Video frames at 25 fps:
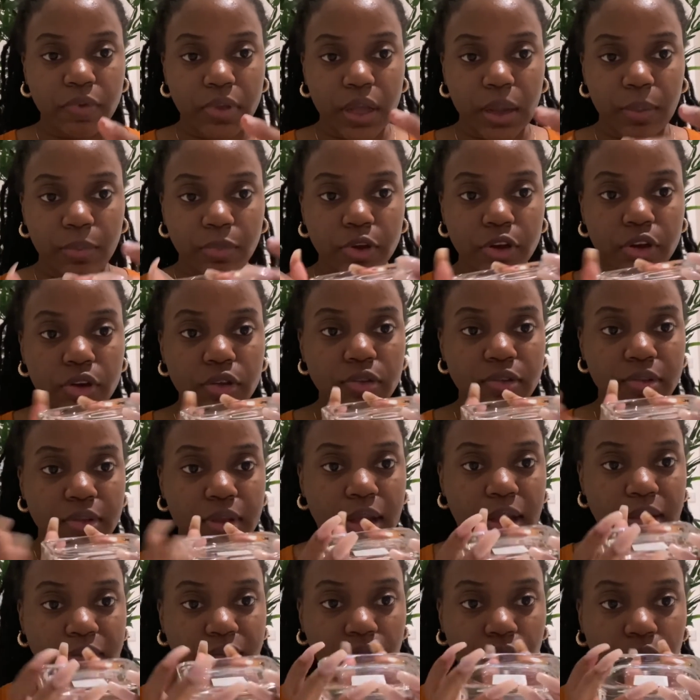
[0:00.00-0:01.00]
I'm gonna use it
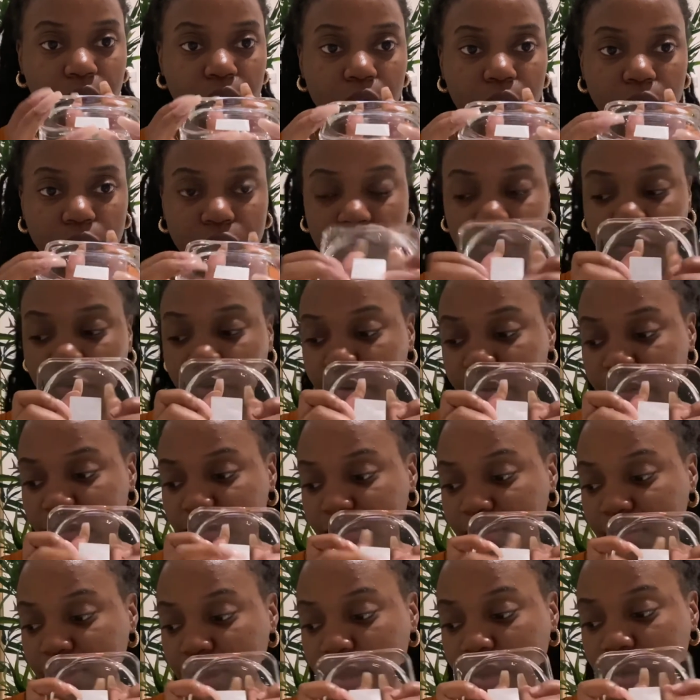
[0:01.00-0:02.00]
as a coaster
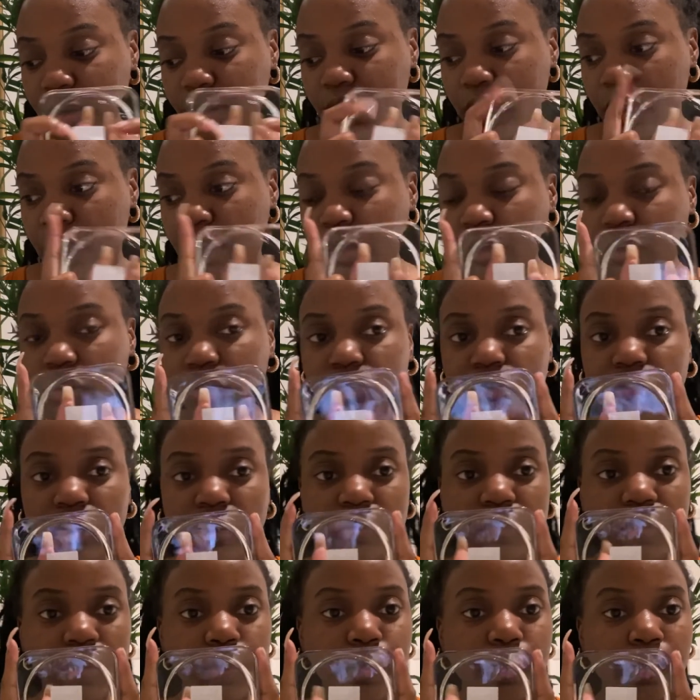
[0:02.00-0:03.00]
instead, just
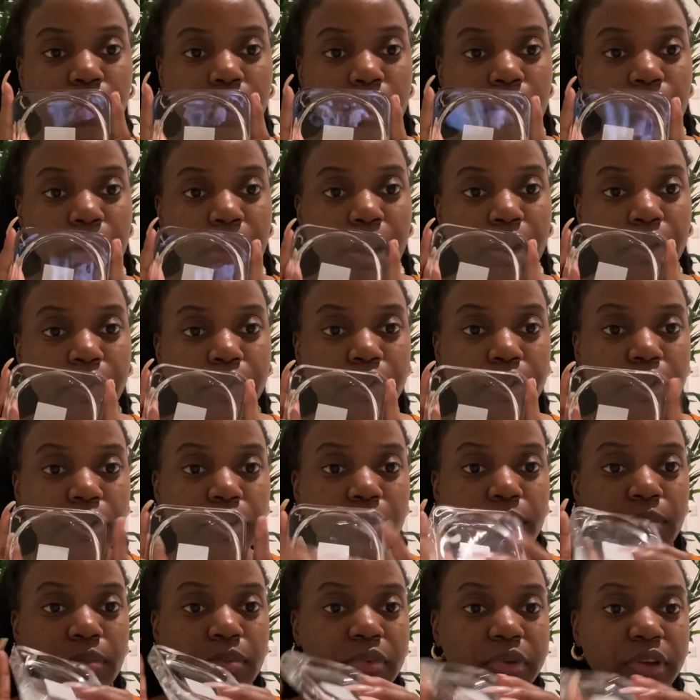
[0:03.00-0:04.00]
to put in my
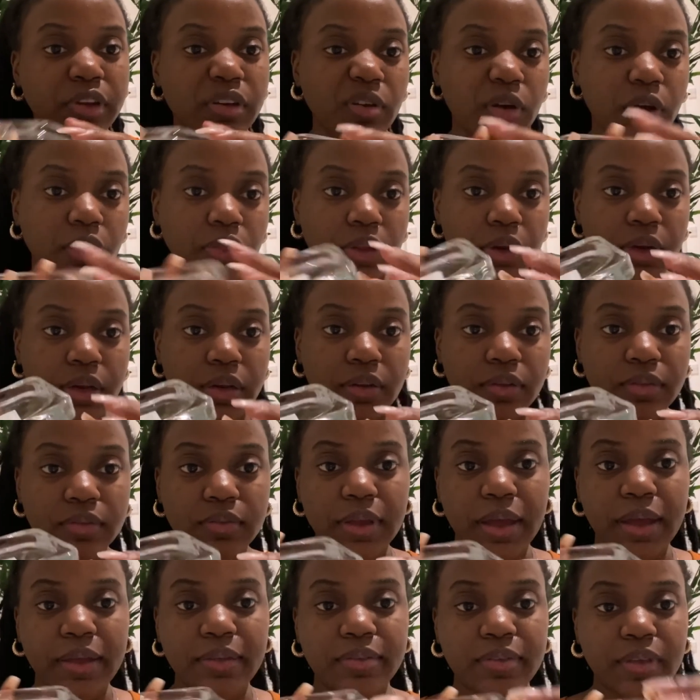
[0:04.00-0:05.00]
room, you know, on the little
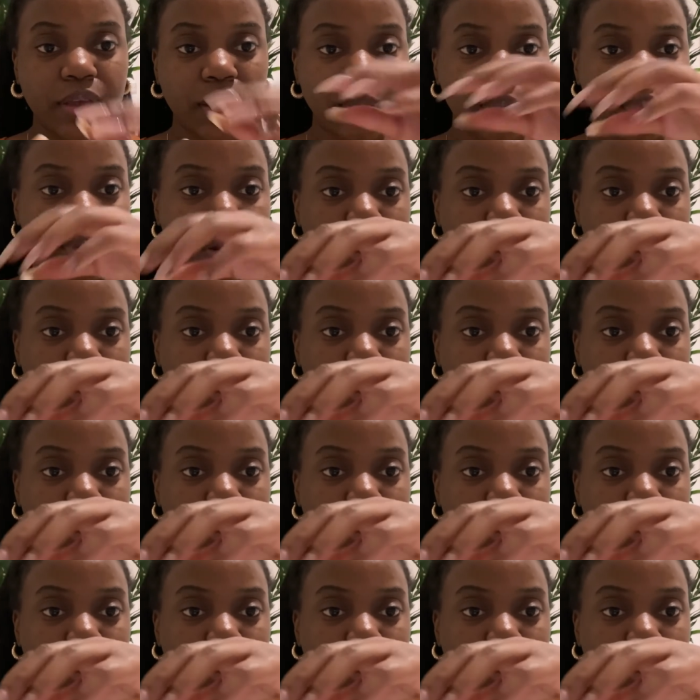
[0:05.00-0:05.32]
side table.